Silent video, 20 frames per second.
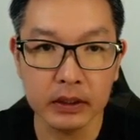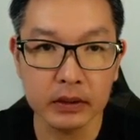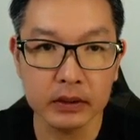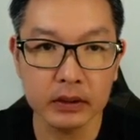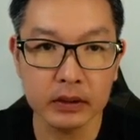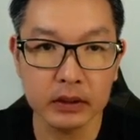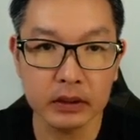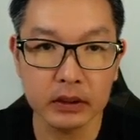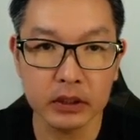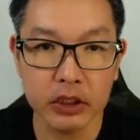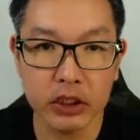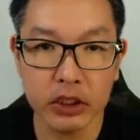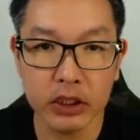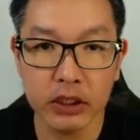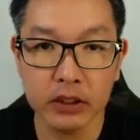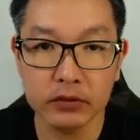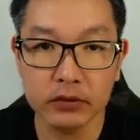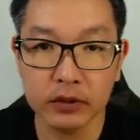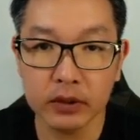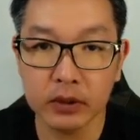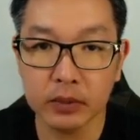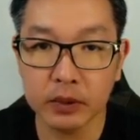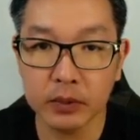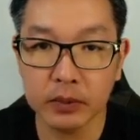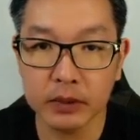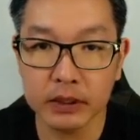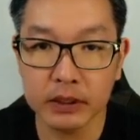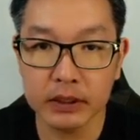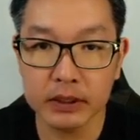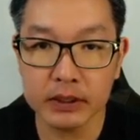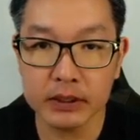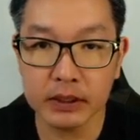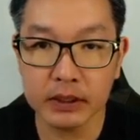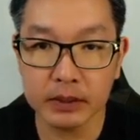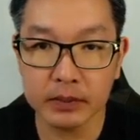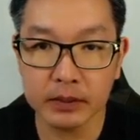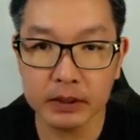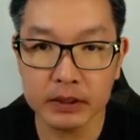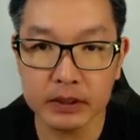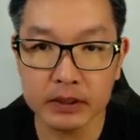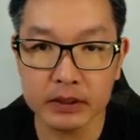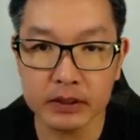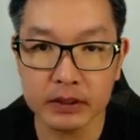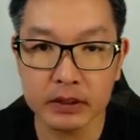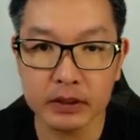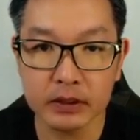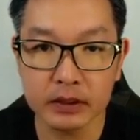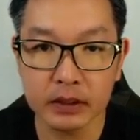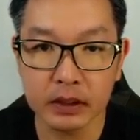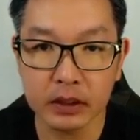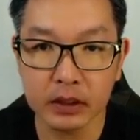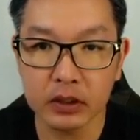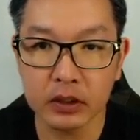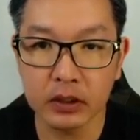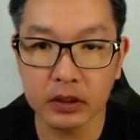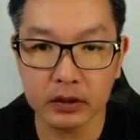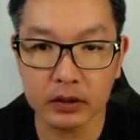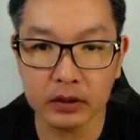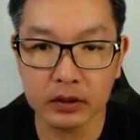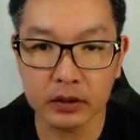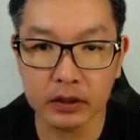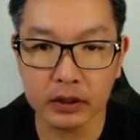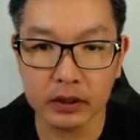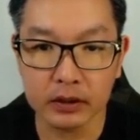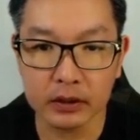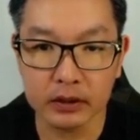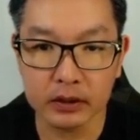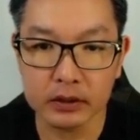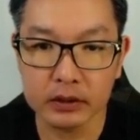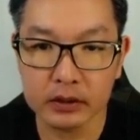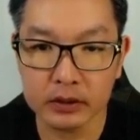the GA4 property setup assistant not connected.